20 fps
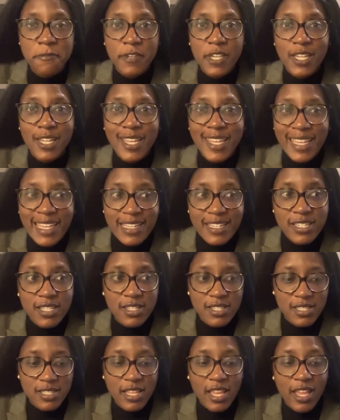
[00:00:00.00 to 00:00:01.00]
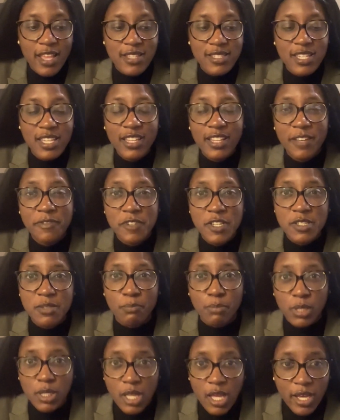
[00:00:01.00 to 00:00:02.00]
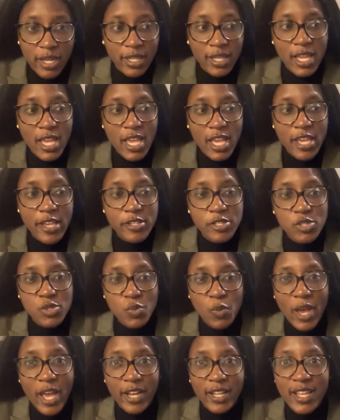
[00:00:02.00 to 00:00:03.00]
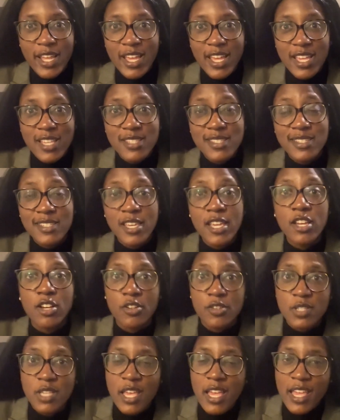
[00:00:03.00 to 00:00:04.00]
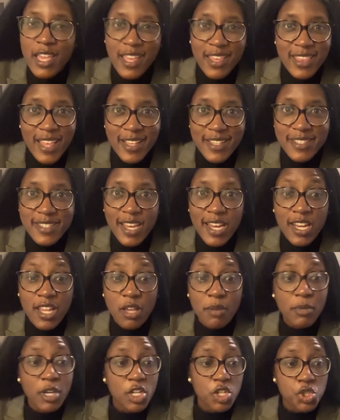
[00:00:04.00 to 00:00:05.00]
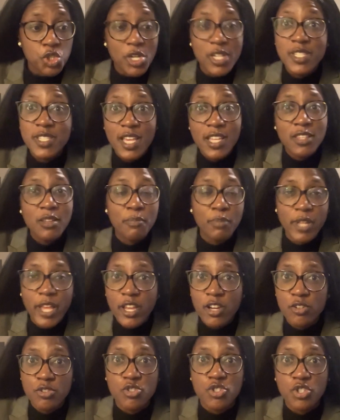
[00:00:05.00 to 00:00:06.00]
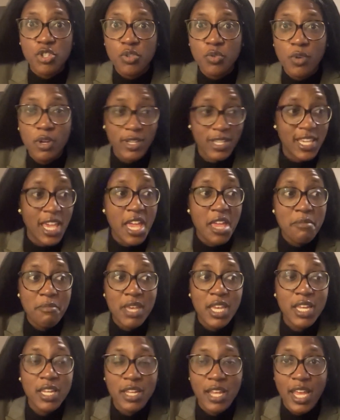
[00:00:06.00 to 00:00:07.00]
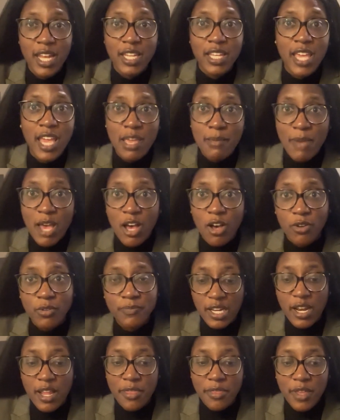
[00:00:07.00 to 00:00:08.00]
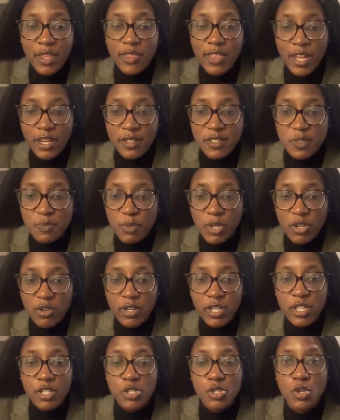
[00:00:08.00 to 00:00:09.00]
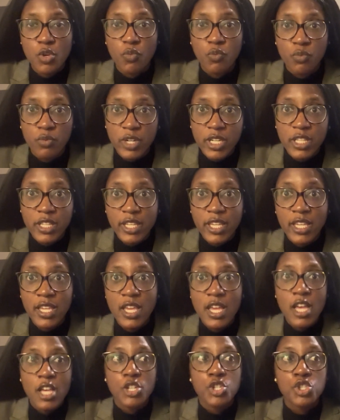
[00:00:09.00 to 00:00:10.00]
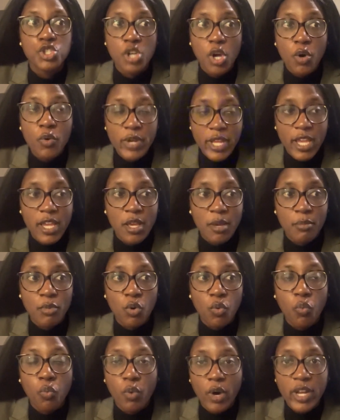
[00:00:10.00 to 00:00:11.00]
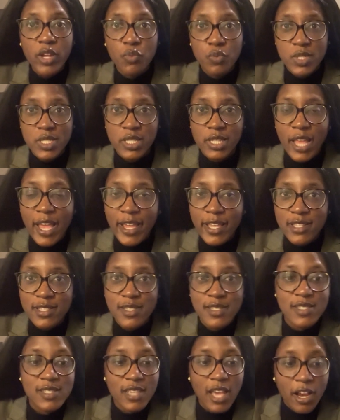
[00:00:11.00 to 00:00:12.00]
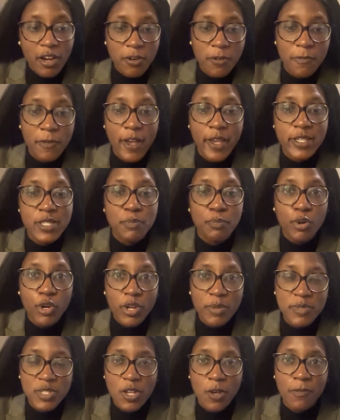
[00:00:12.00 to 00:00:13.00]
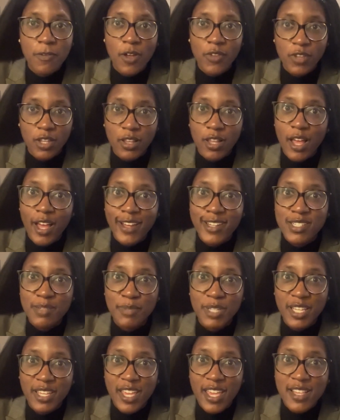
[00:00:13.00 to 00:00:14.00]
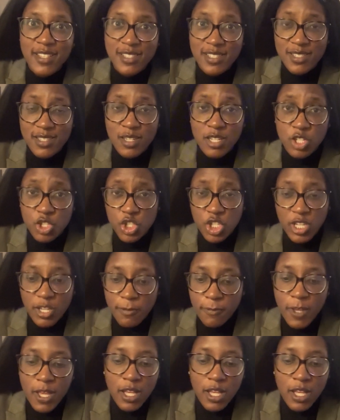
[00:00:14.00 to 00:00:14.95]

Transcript: feet into the stands. He left his blood, his sweat, his tears in that stadium, just like the players do, game in and game out. And I think that experience really showed him what it was like to sacrifice, put himself on the line to be a Kansas City Chief